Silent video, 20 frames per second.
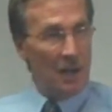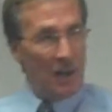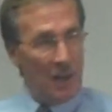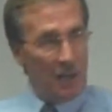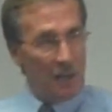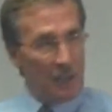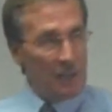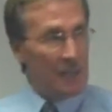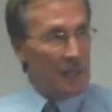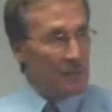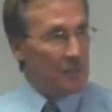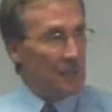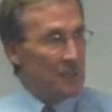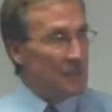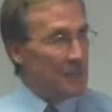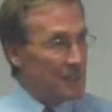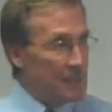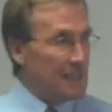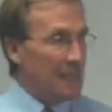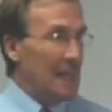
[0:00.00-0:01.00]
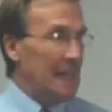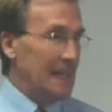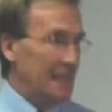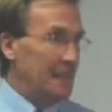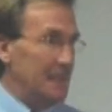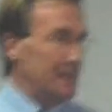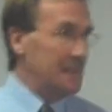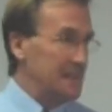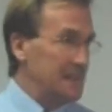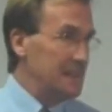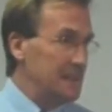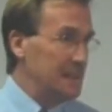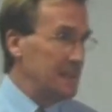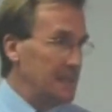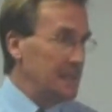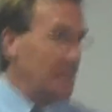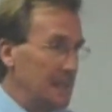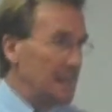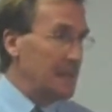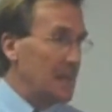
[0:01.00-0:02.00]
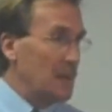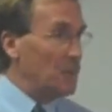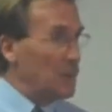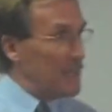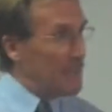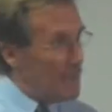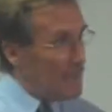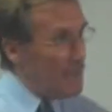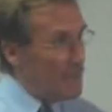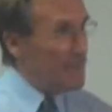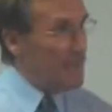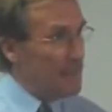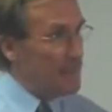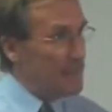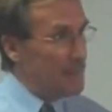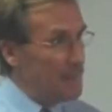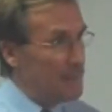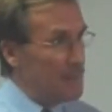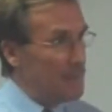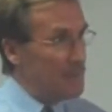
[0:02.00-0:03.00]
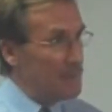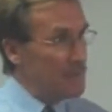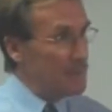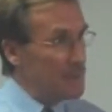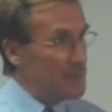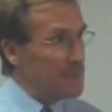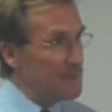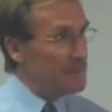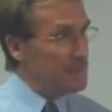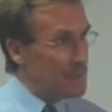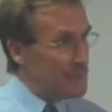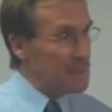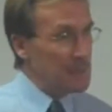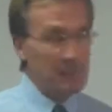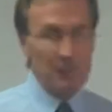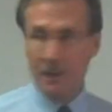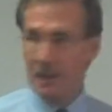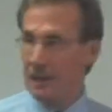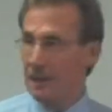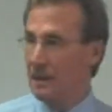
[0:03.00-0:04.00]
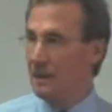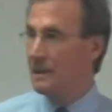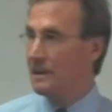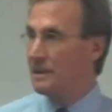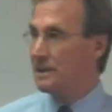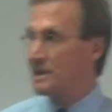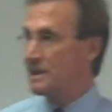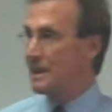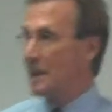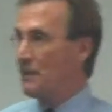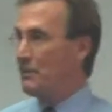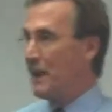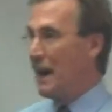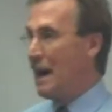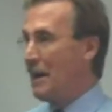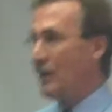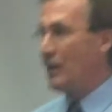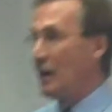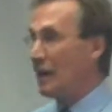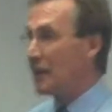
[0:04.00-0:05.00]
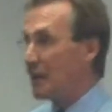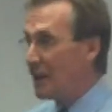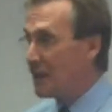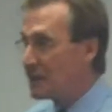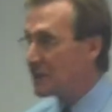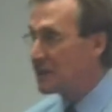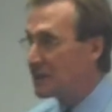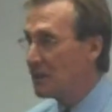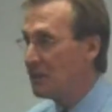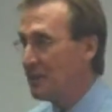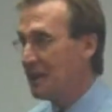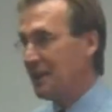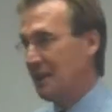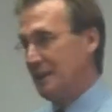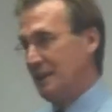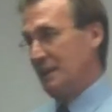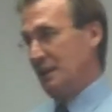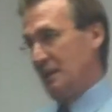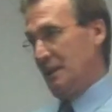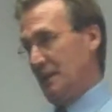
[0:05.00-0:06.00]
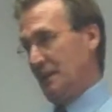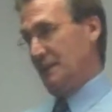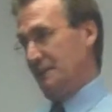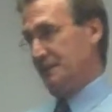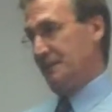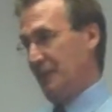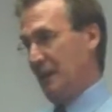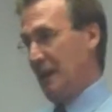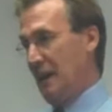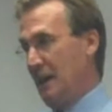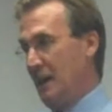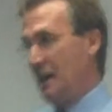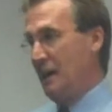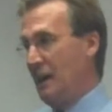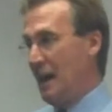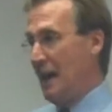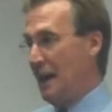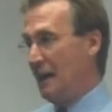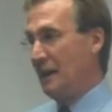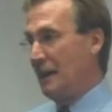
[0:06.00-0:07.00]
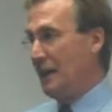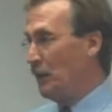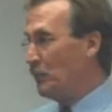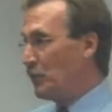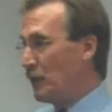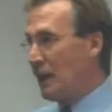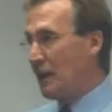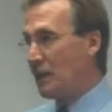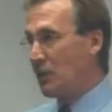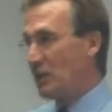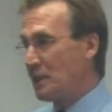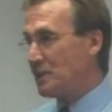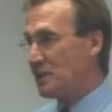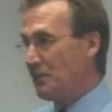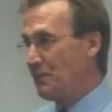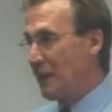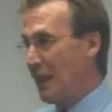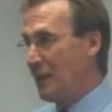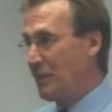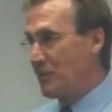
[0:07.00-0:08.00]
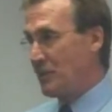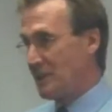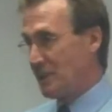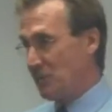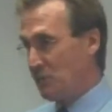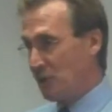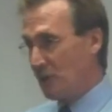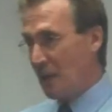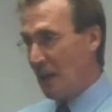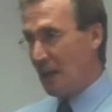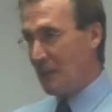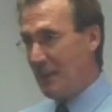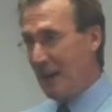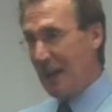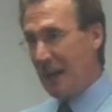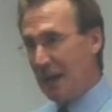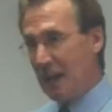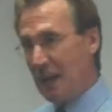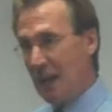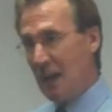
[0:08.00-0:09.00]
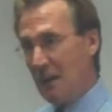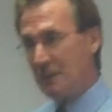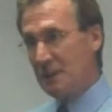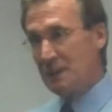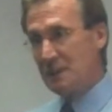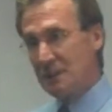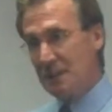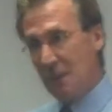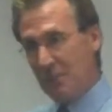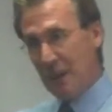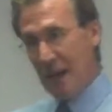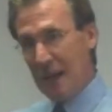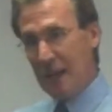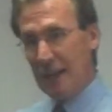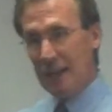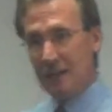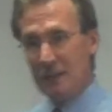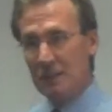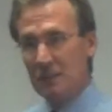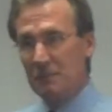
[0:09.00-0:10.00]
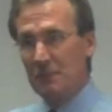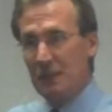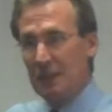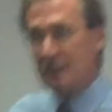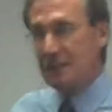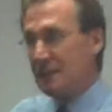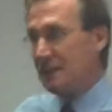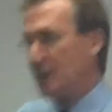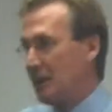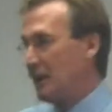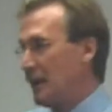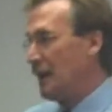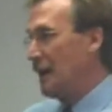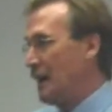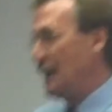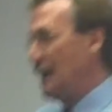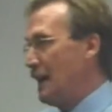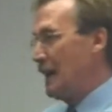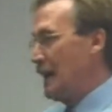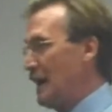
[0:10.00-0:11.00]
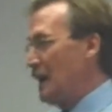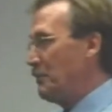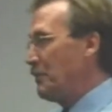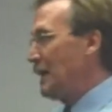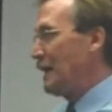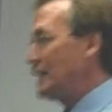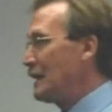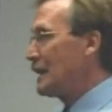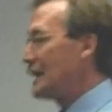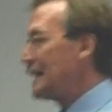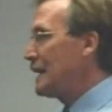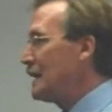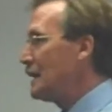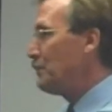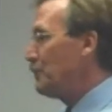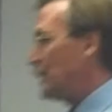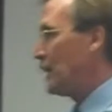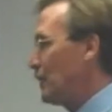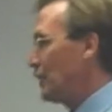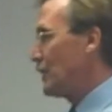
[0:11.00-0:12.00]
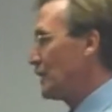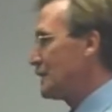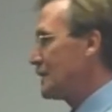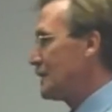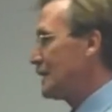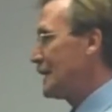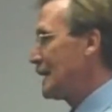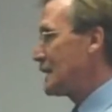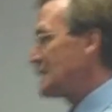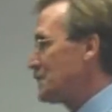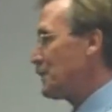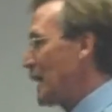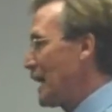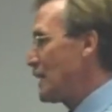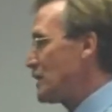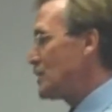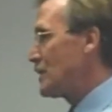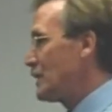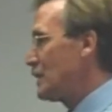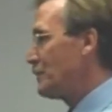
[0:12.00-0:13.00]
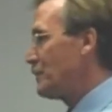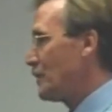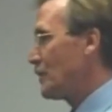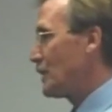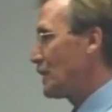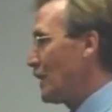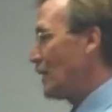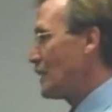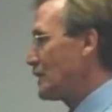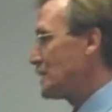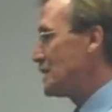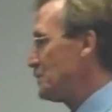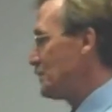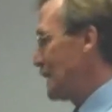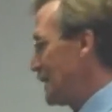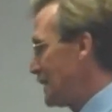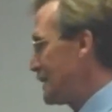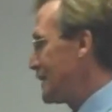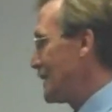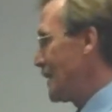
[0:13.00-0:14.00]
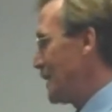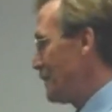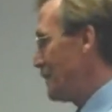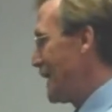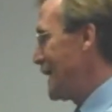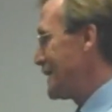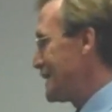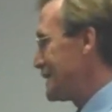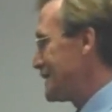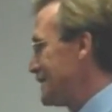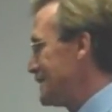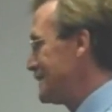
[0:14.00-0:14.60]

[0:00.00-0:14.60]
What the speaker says: Our governor decided that what he needed to do was visibly step out against the military. Now we're not questioning patriotism, we're talking about economics. Step out against the military and be the lead opponent to the expansion of the Fort Carson military base